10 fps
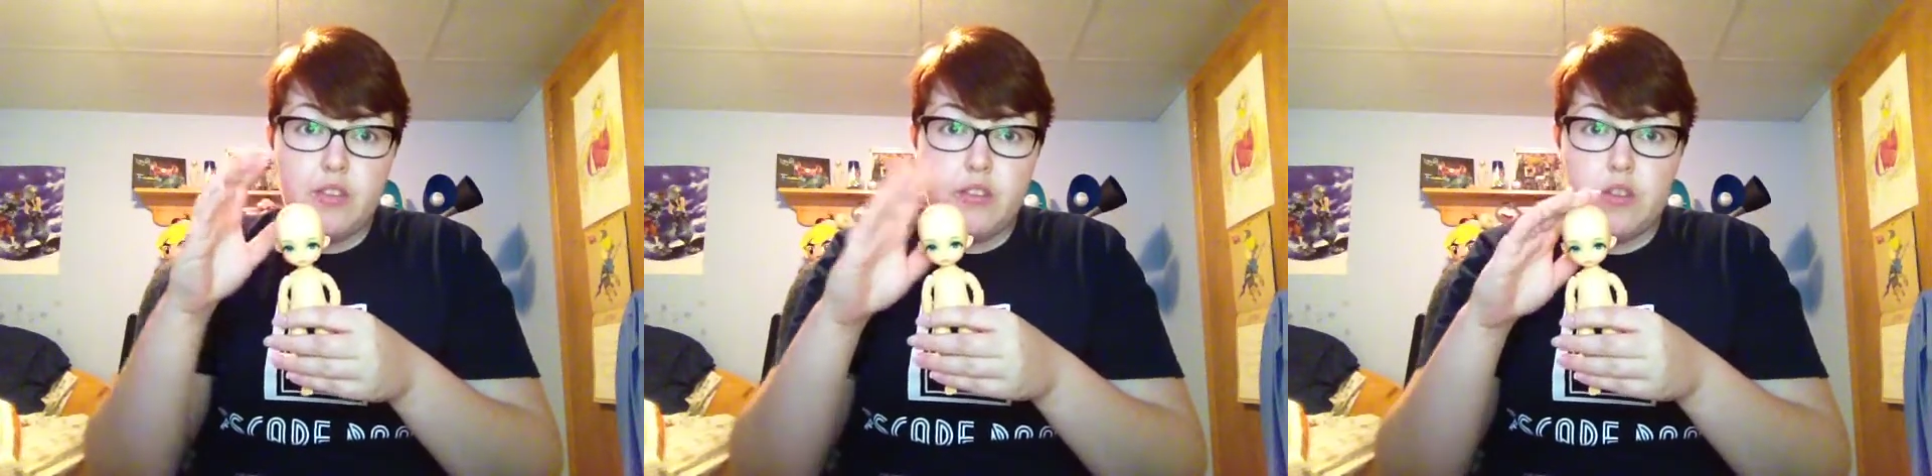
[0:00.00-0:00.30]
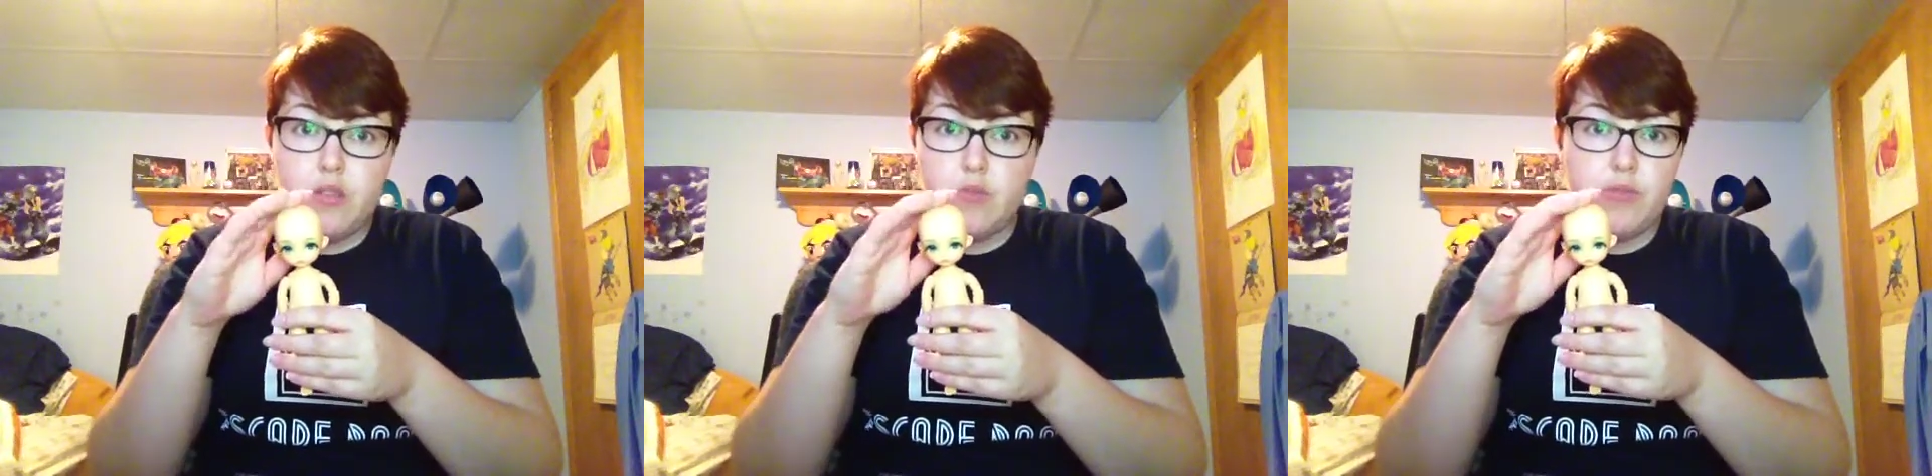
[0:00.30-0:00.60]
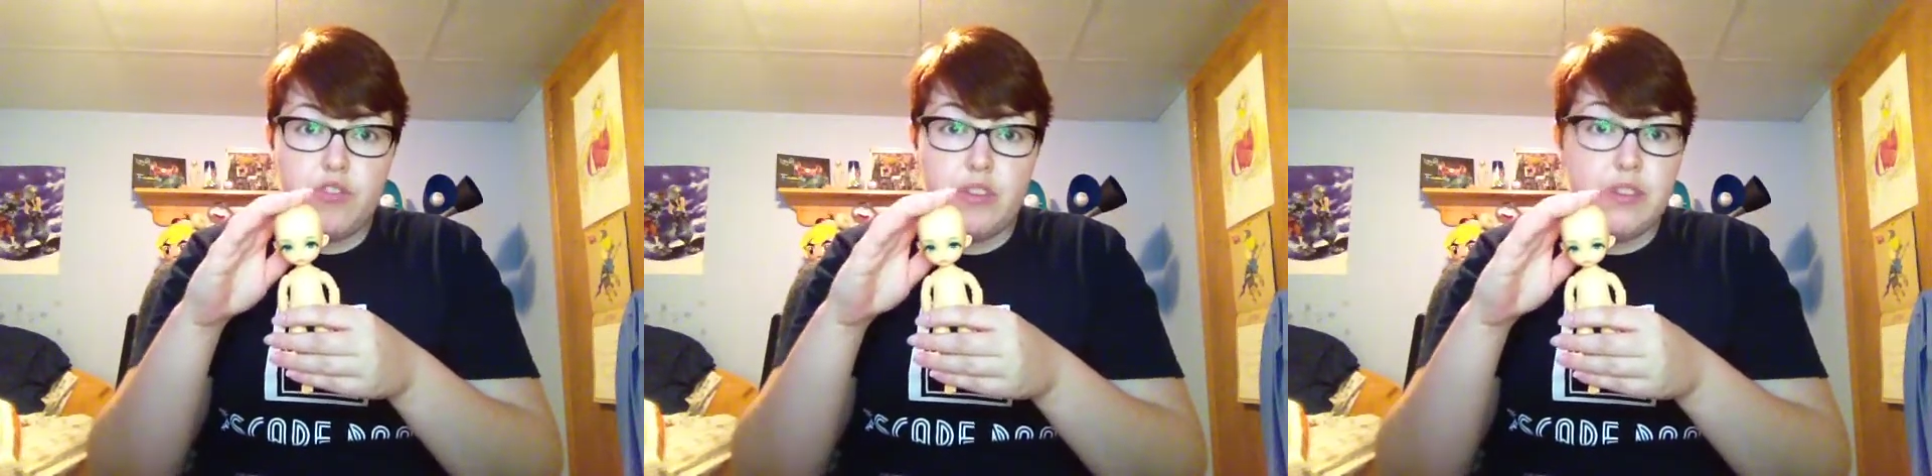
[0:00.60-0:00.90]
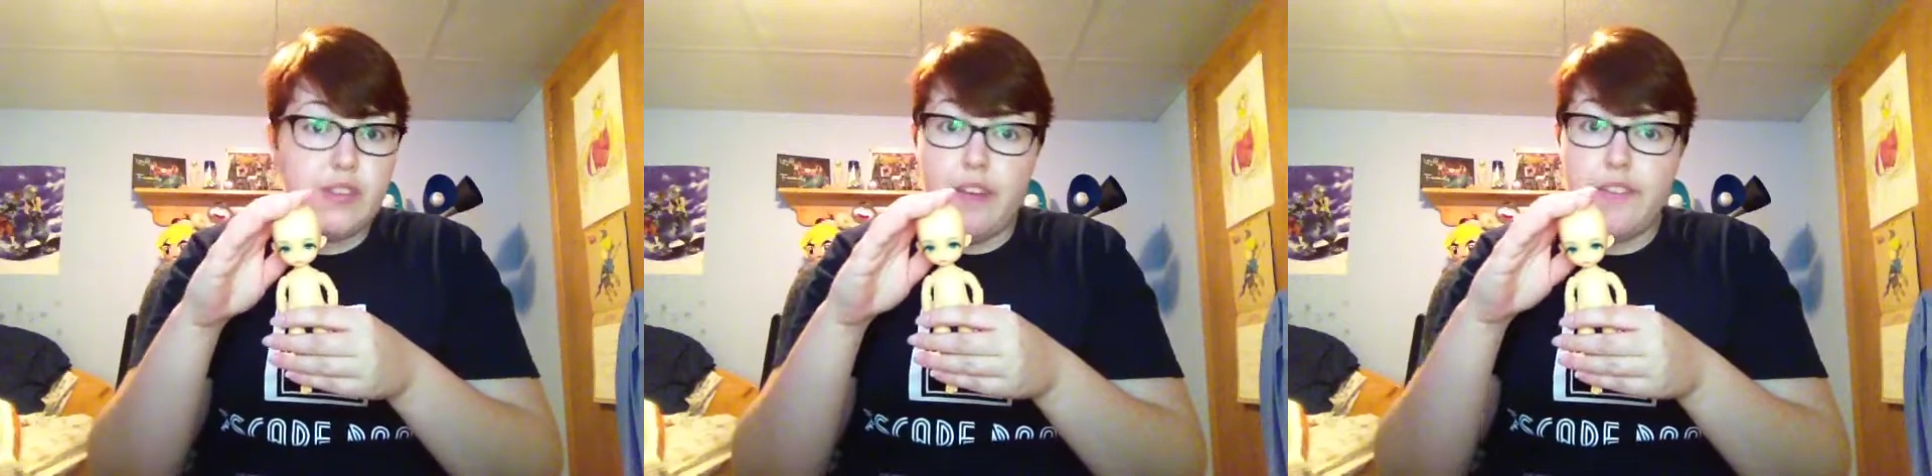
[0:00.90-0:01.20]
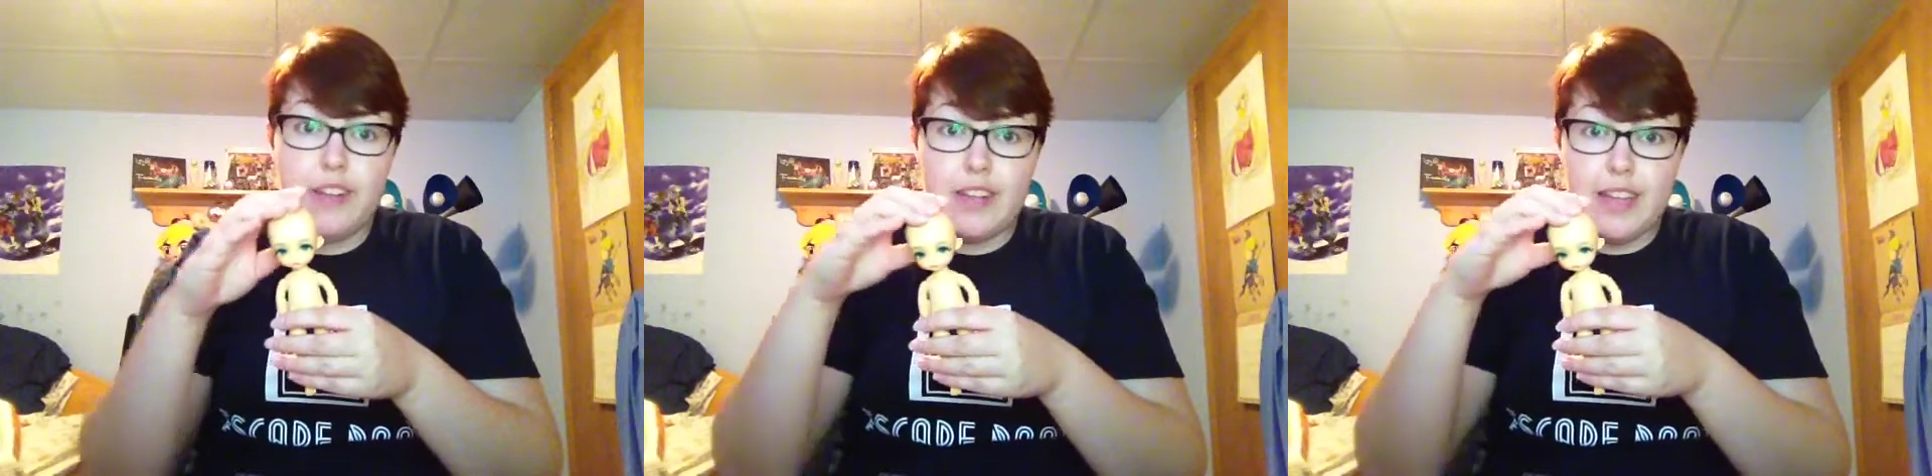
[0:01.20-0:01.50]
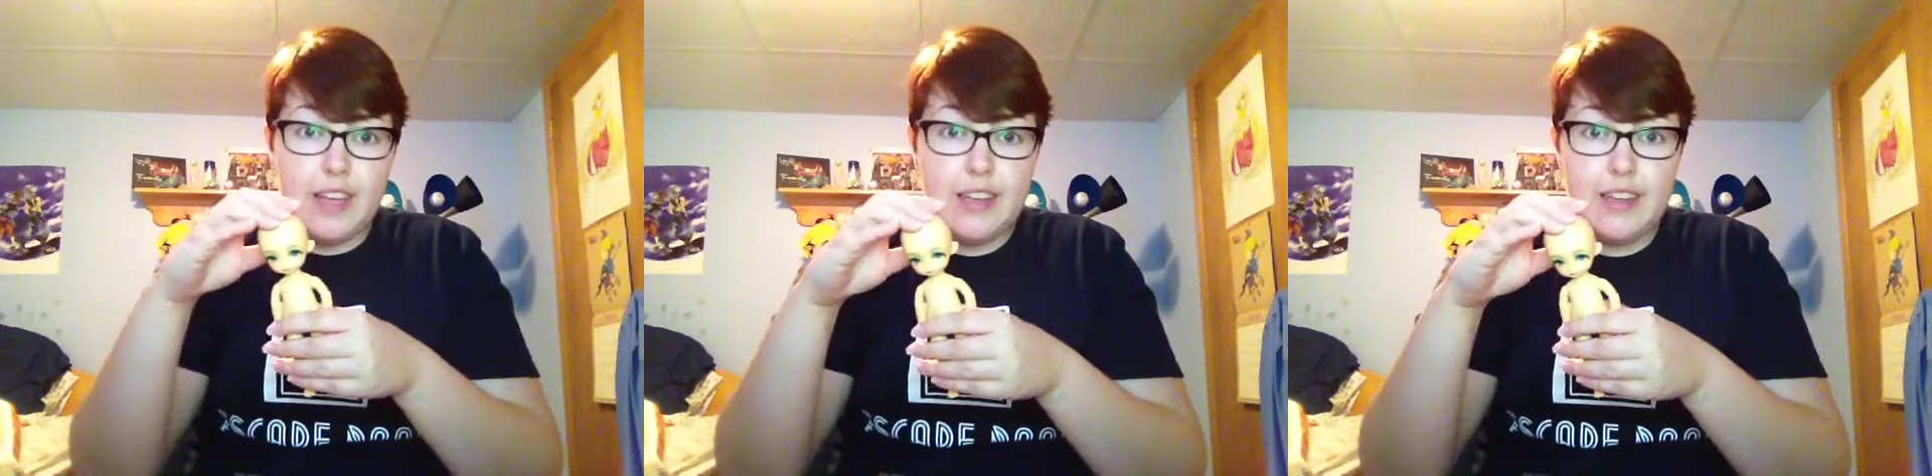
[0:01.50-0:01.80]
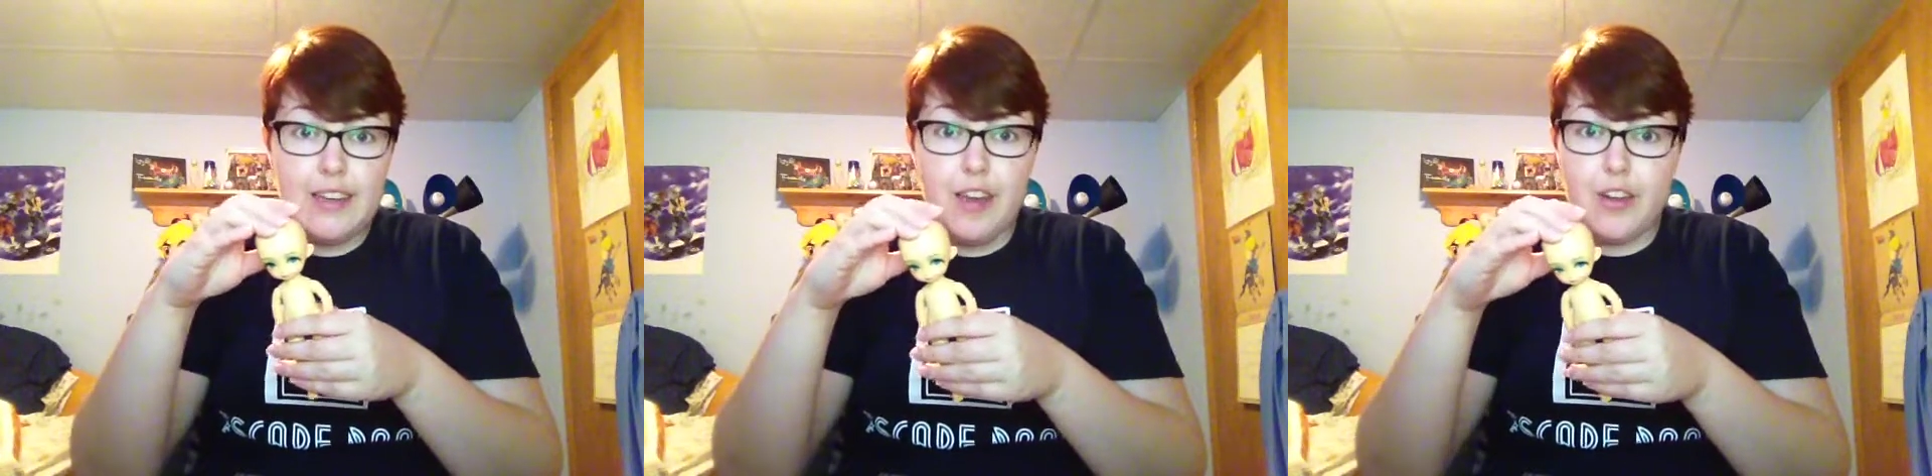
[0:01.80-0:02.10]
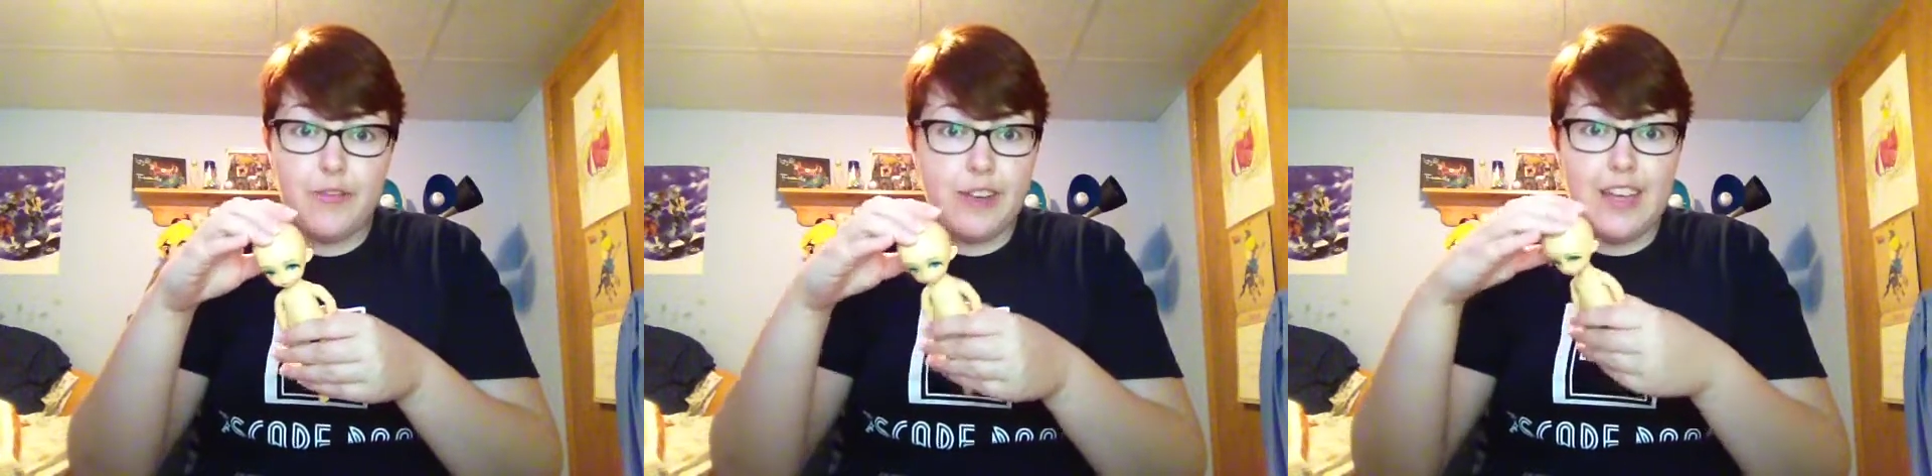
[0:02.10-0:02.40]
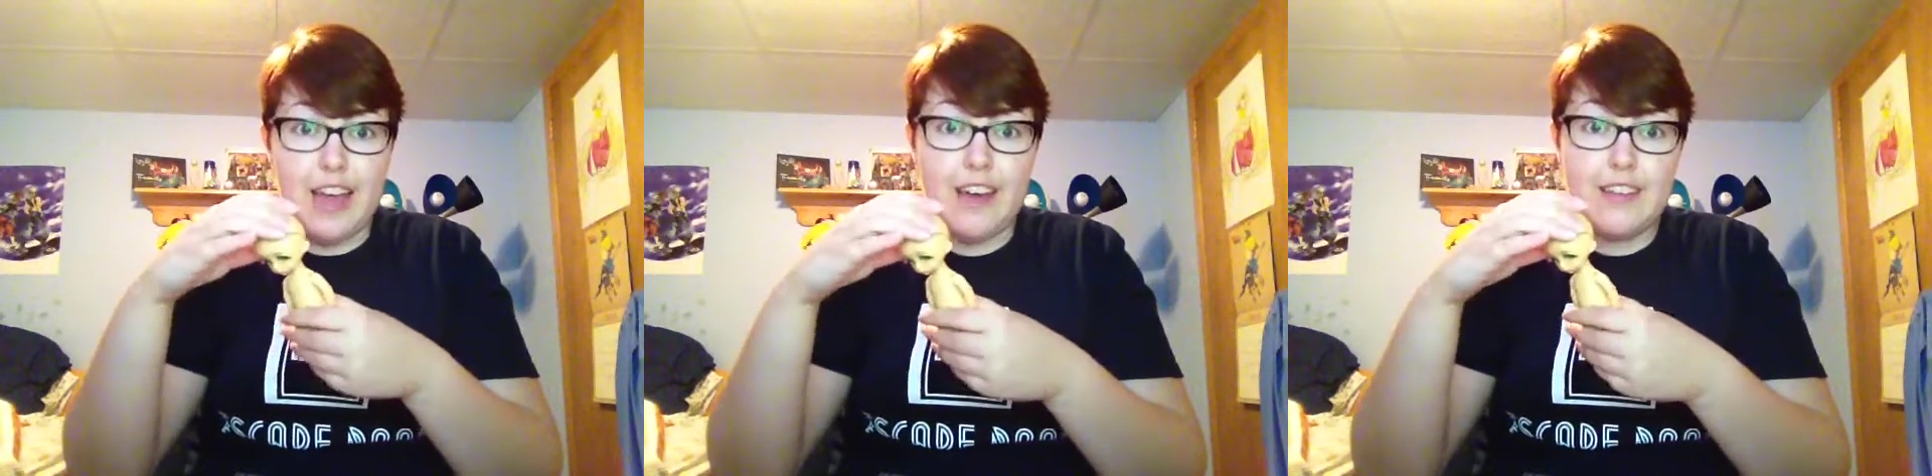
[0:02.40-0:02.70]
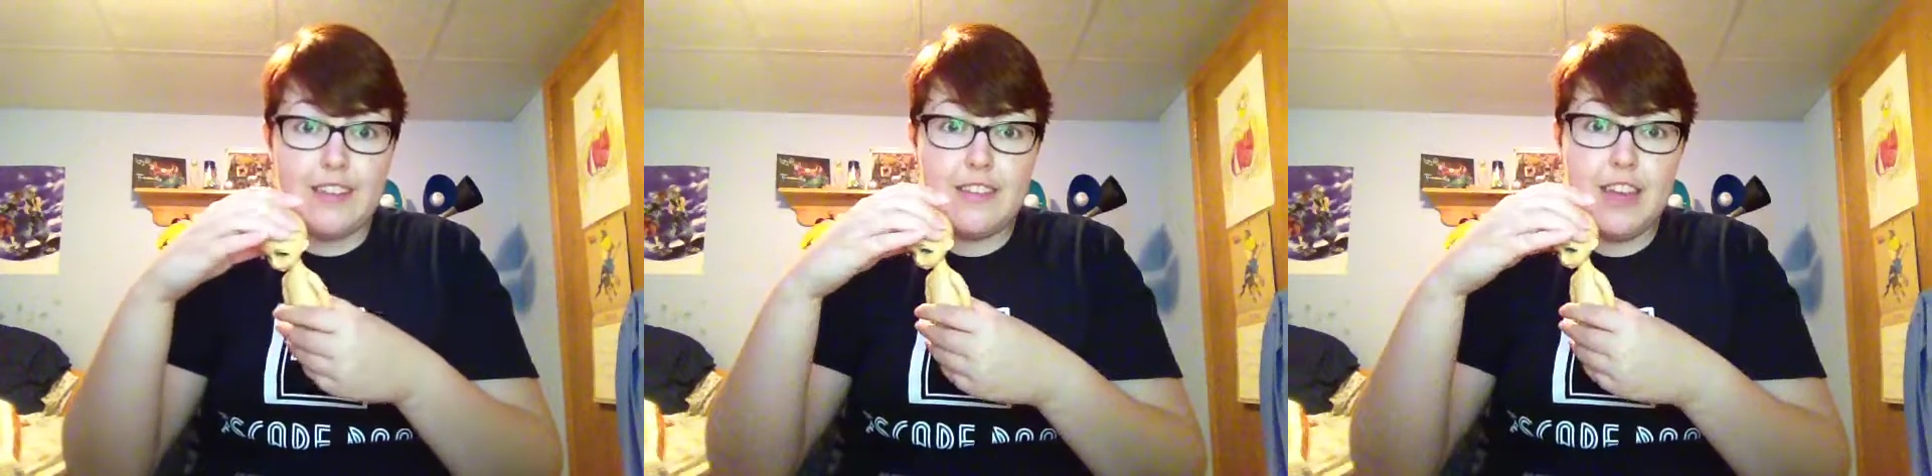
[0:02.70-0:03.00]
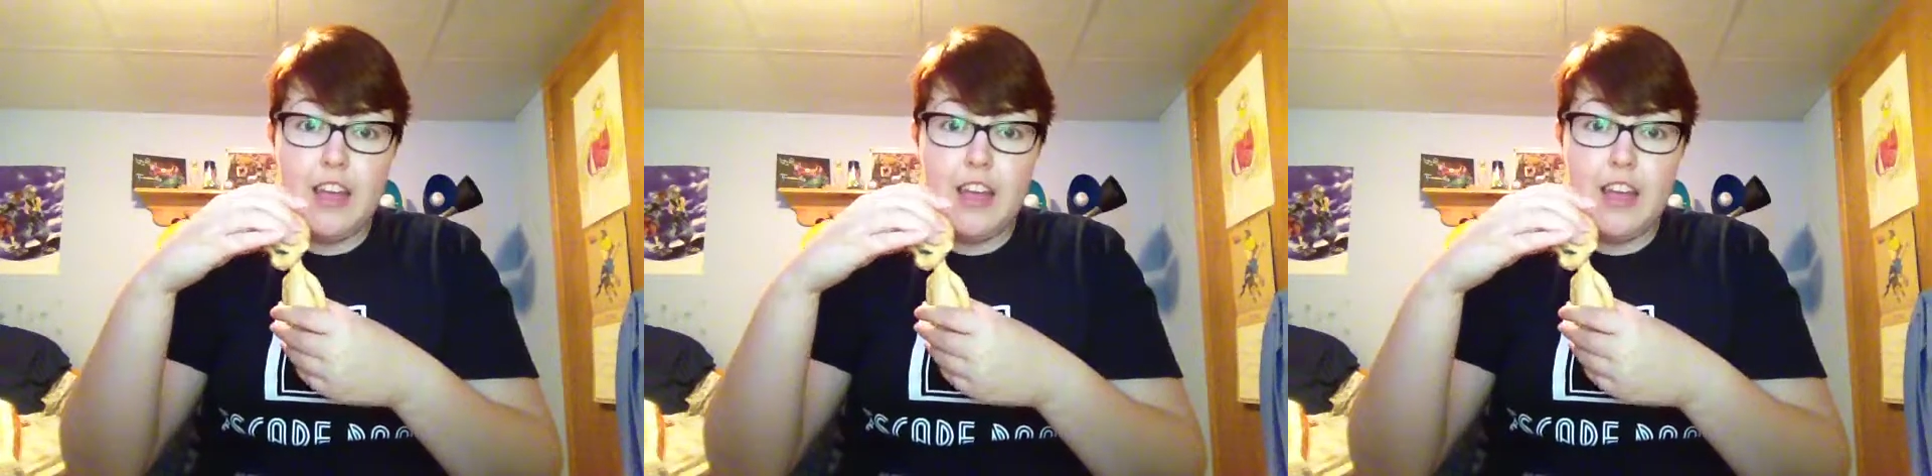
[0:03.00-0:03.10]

so she's definitely not a recast.